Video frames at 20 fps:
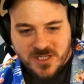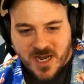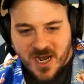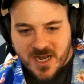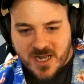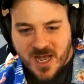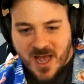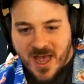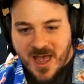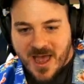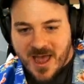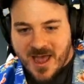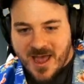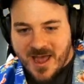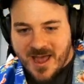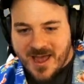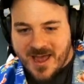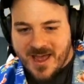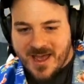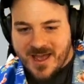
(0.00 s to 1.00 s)
guy.
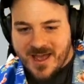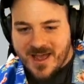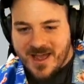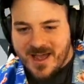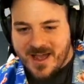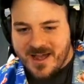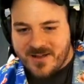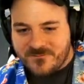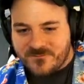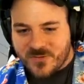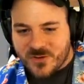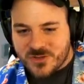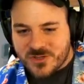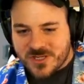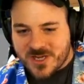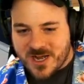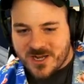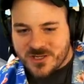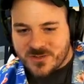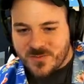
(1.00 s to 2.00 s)
Hey, first
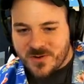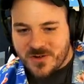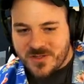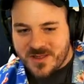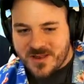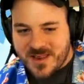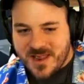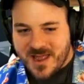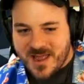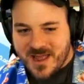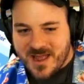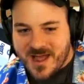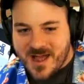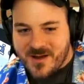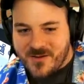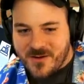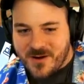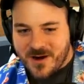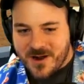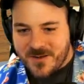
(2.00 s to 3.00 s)
customer of the day.
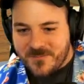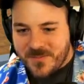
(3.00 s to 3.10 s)
How are you,